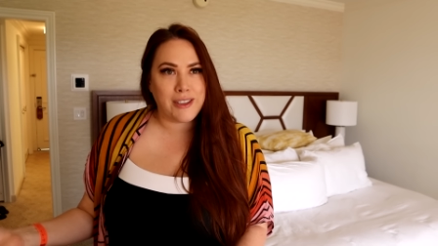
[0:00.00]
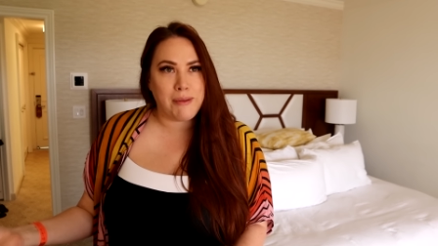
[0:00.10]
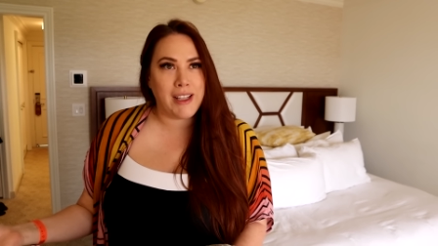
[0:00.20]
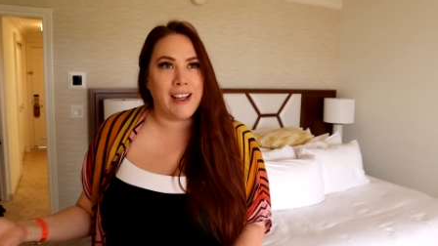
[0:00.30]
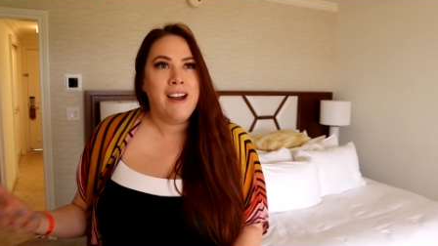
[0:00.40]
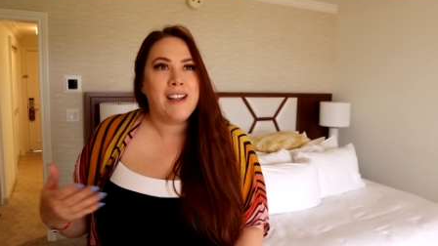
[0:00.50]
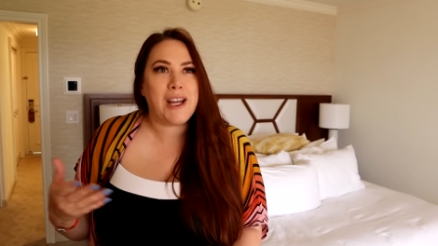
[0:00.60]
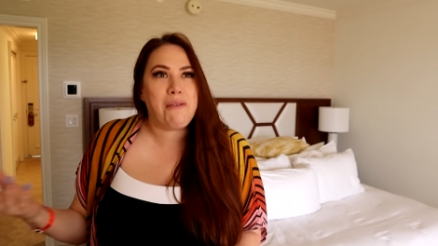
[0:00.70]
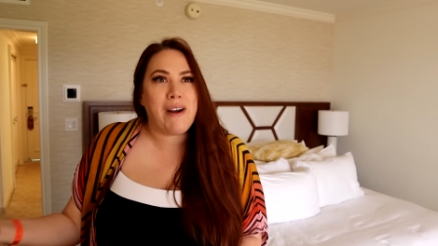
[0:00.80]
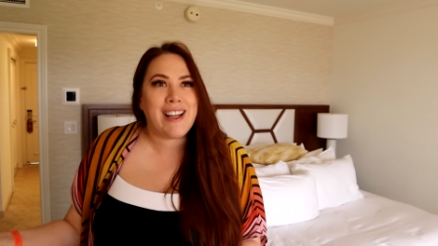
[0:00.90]
Or something?
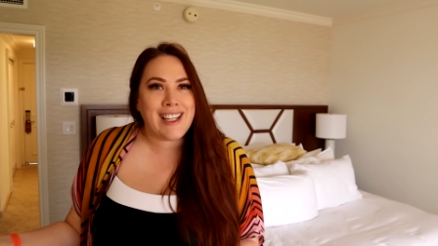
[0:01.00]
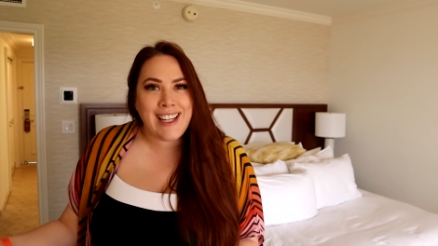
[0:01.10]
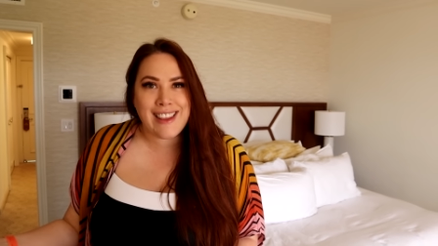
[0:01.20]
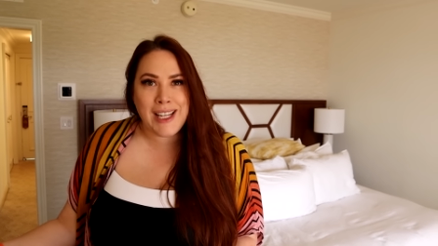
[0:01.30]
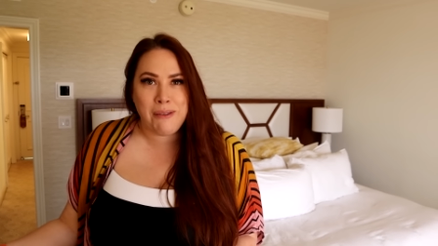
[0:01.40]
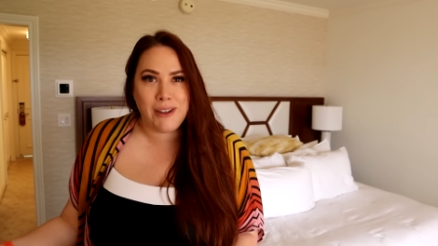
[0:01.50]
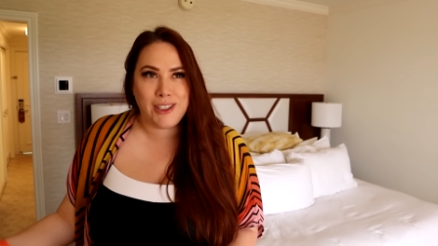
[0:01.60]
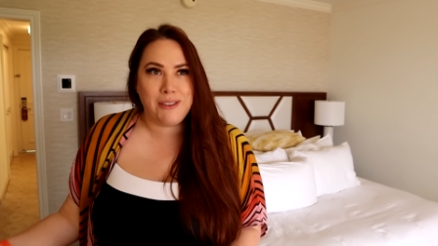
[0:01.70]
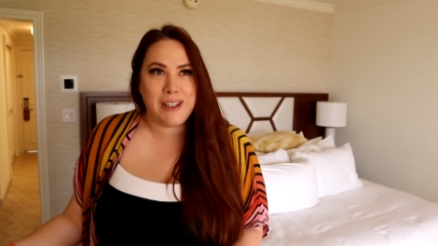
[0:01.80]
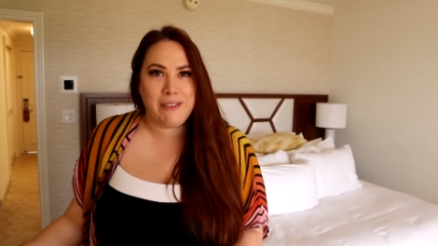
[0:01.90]
like, what did he think we are
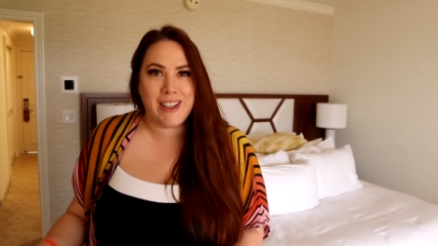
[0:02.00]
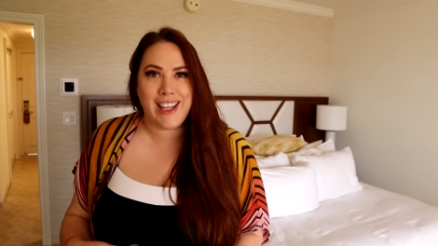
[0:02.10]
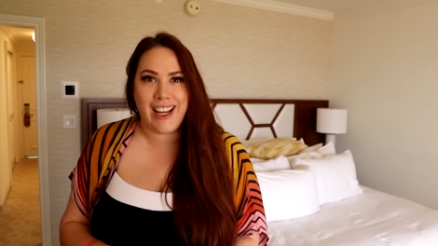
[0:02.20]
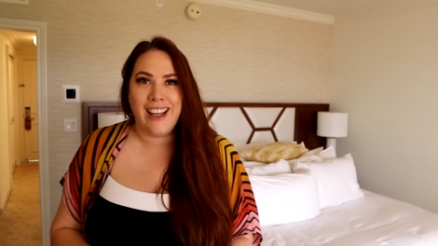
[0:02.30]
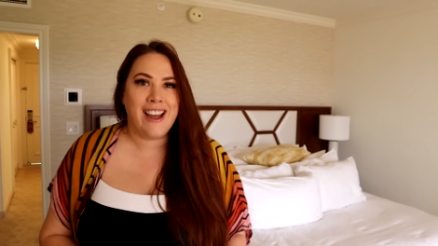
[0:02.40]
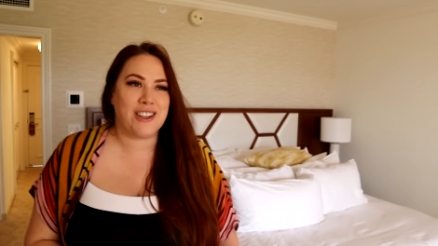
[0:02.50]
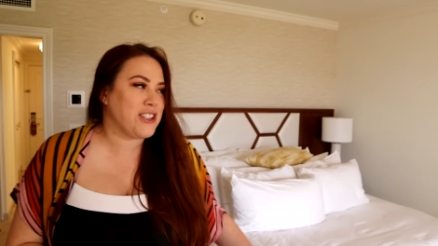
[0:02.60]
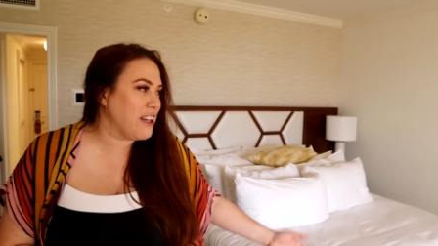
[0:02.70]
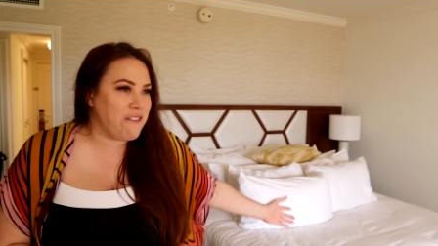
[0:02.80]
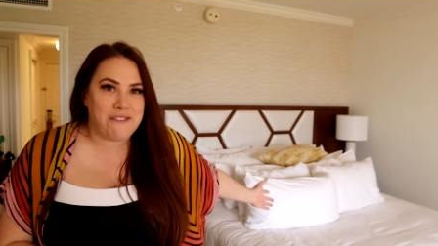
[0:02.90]
doing pillow with like
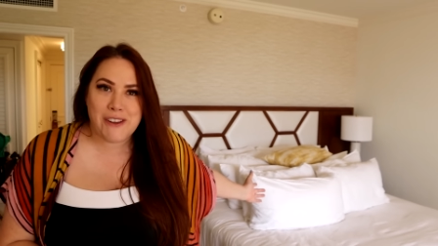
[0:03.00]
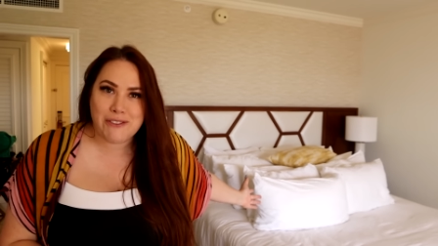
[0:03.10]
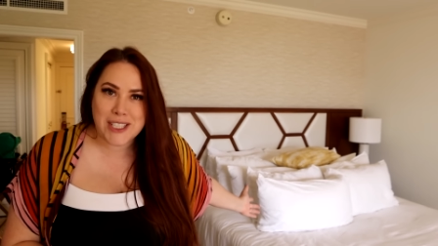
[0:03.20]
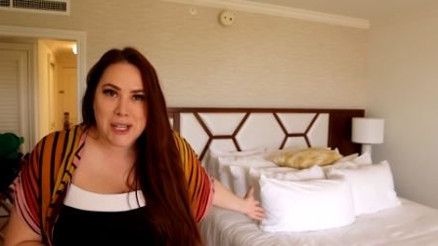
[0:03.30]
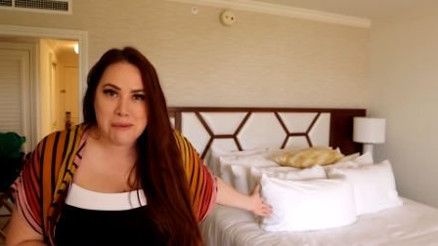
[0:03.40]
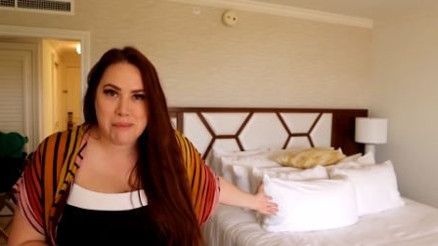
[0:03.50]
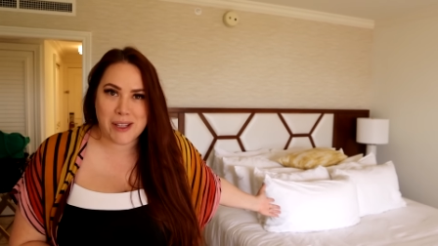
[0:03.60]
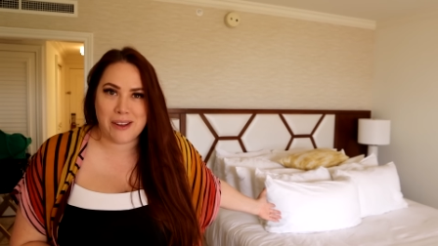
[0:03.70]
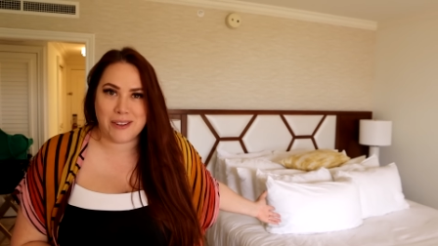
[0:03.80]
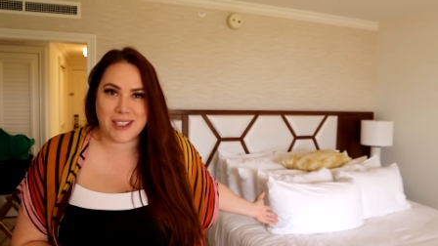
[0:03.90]
there's like 15
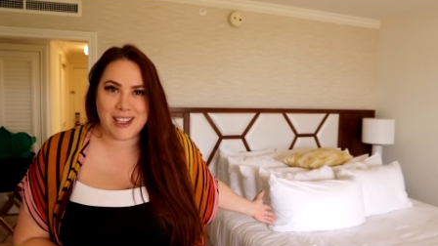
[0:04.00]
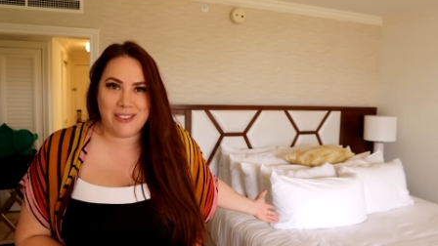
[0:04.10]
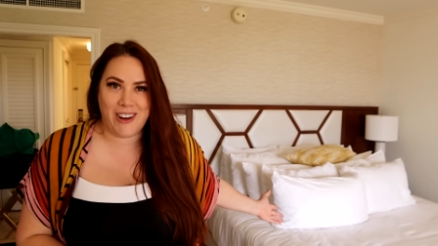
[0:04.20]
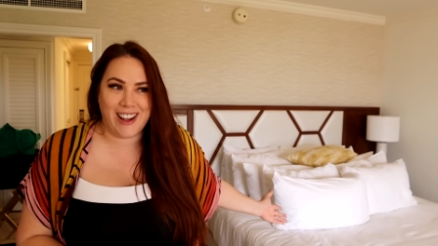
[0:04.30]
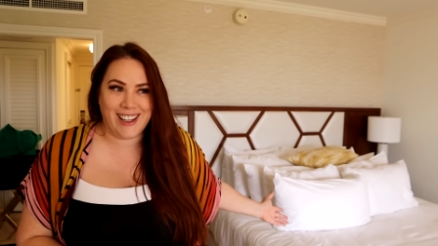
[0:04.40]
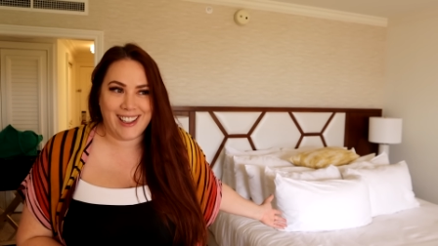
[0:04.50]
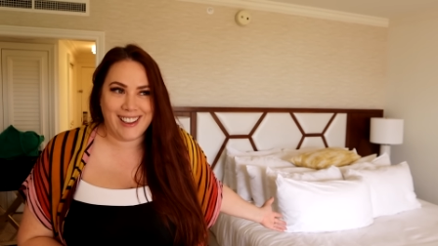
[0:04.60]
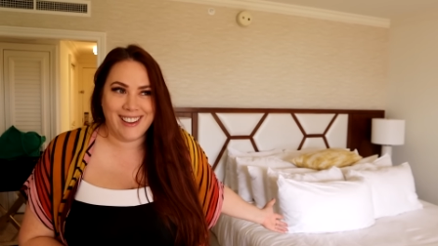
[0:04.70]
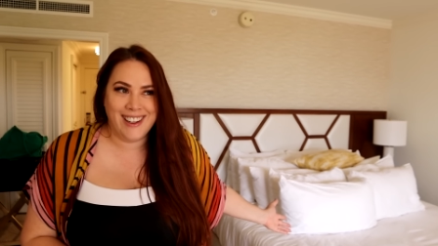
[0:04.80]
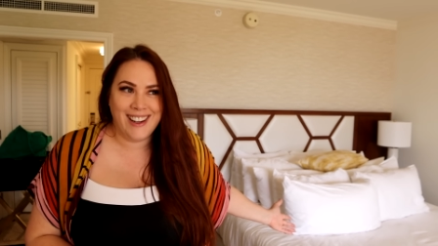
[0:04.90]
pillows that they brought in?